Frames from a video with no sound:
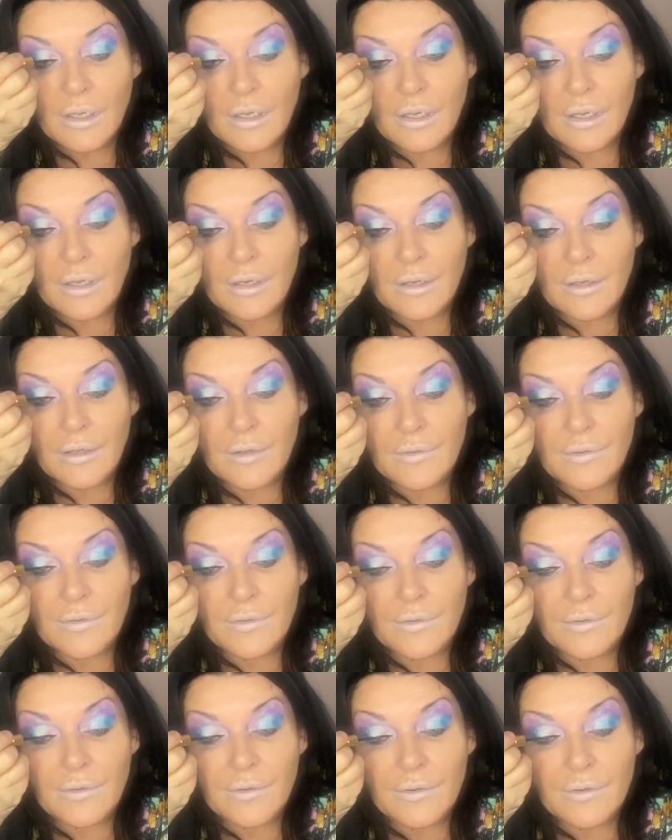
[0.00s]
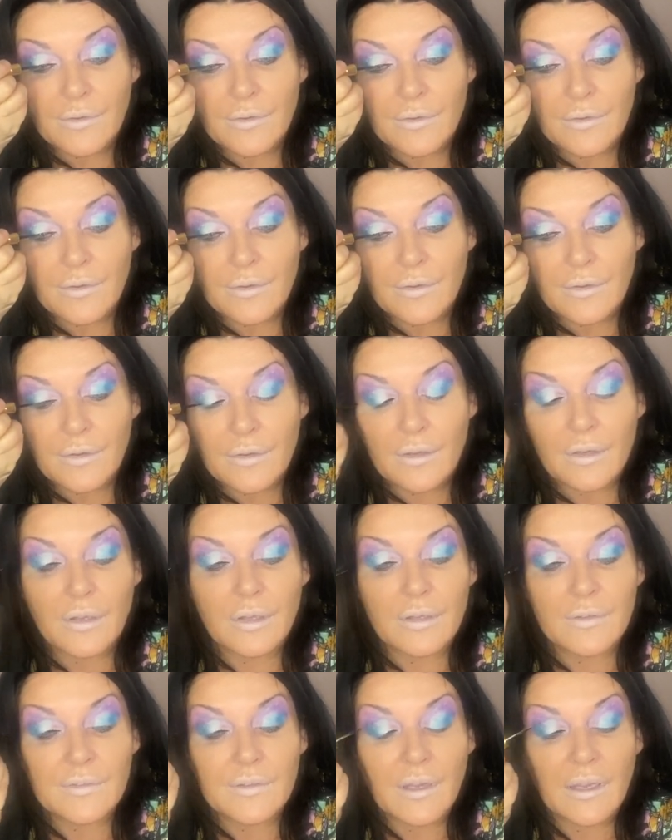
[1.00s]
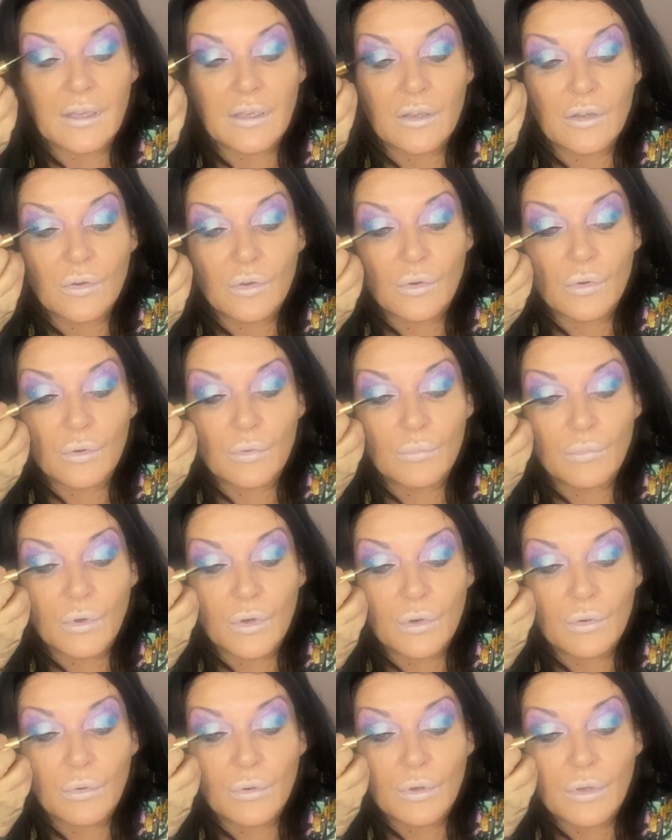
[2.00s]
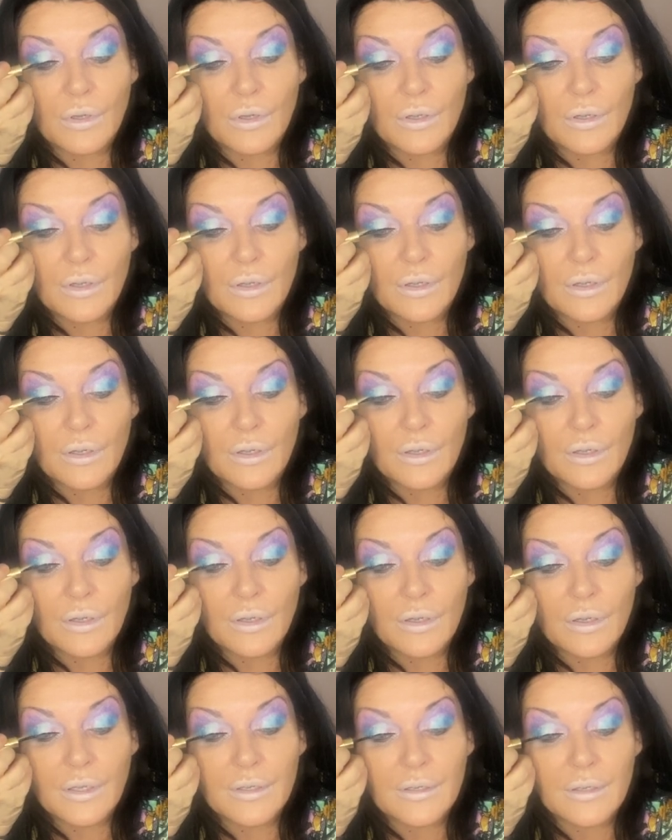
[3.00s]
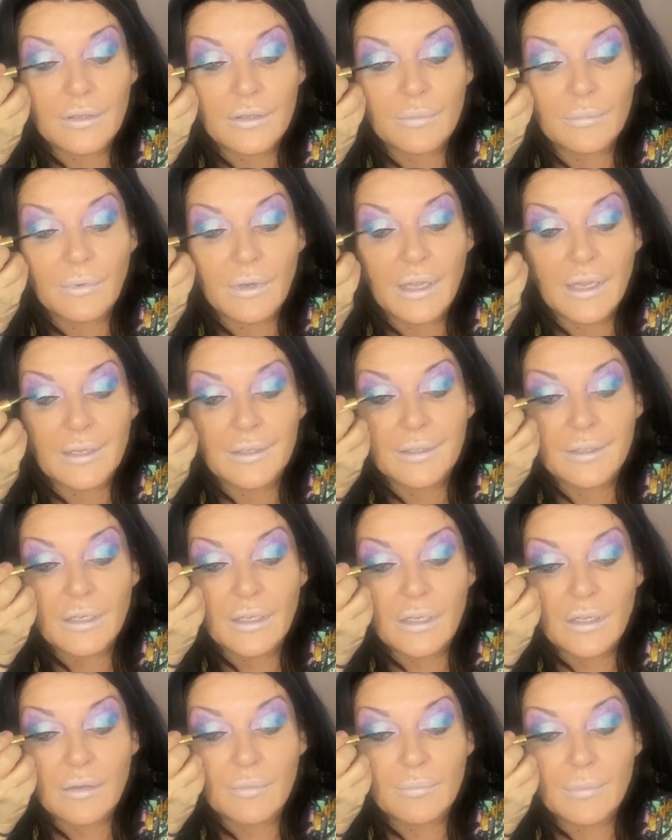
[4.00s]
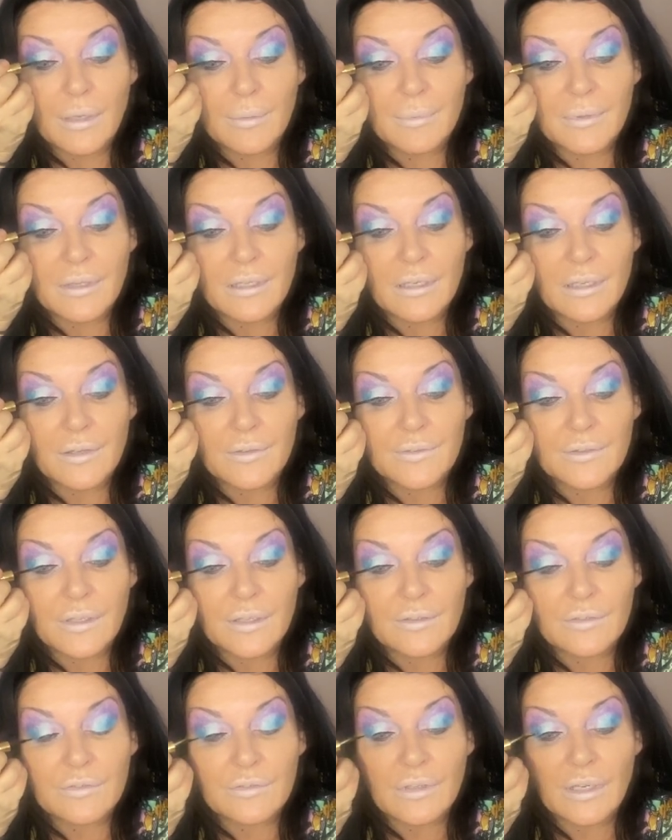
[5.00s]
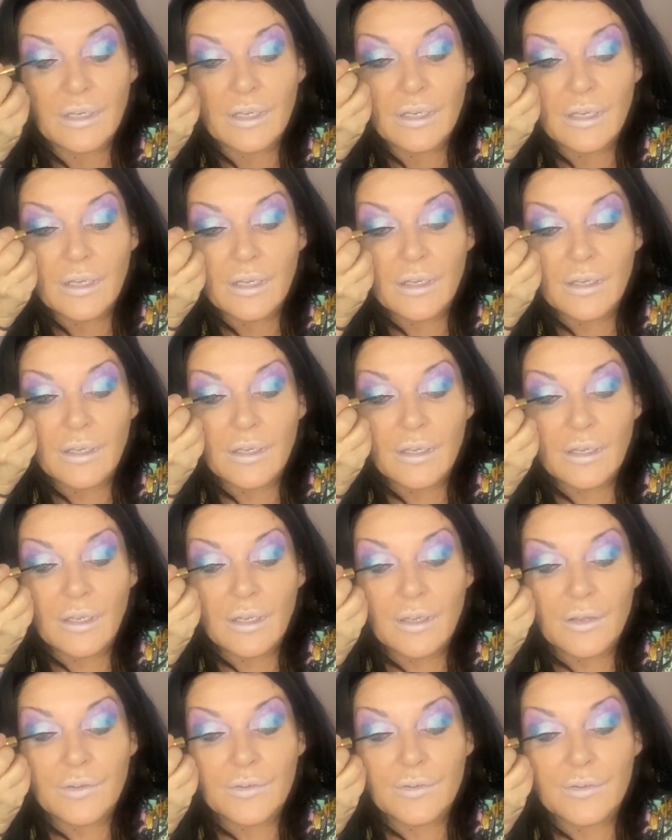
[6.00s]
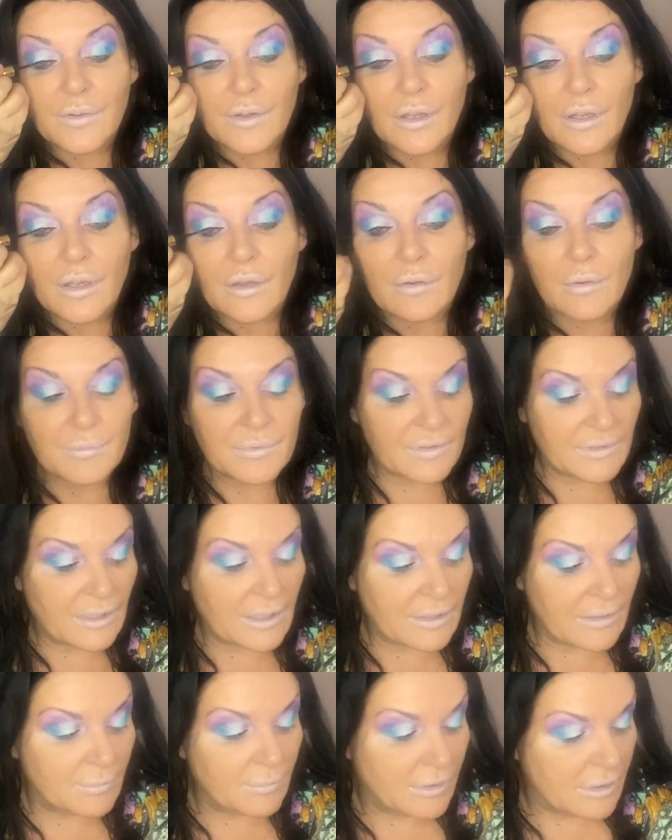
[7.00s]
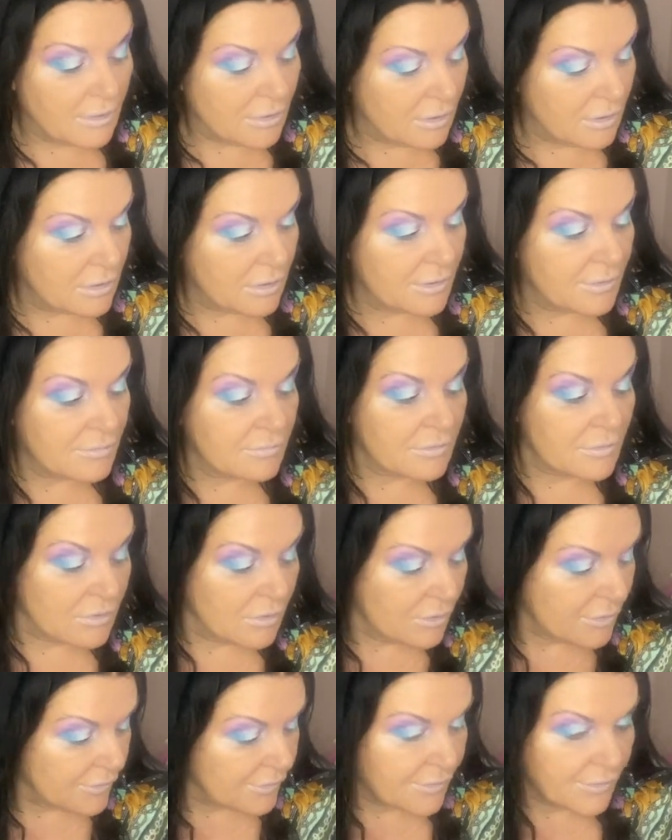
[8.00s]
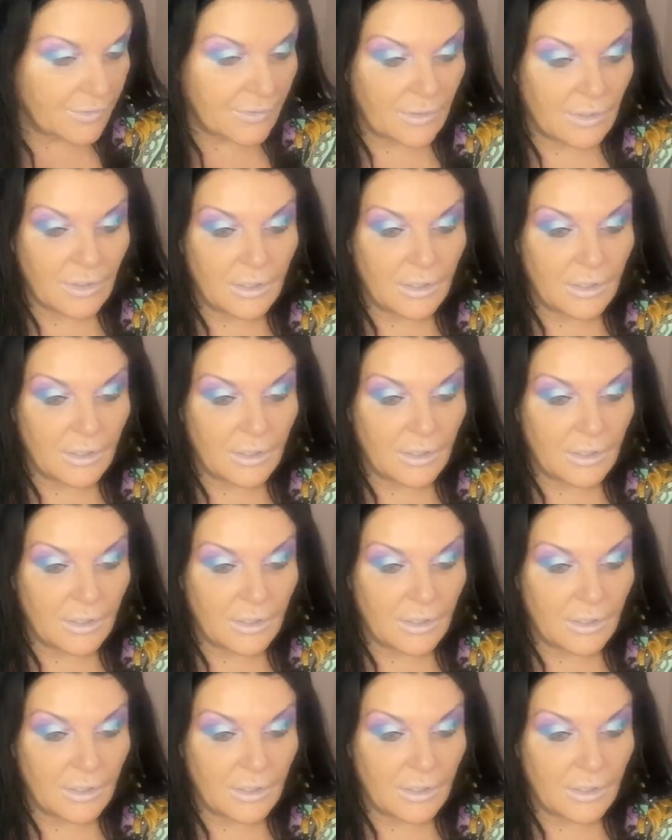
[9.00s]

And it's set in Cornwall. I don't know when, maybe the last century. So I'm just taking my eyeliner across.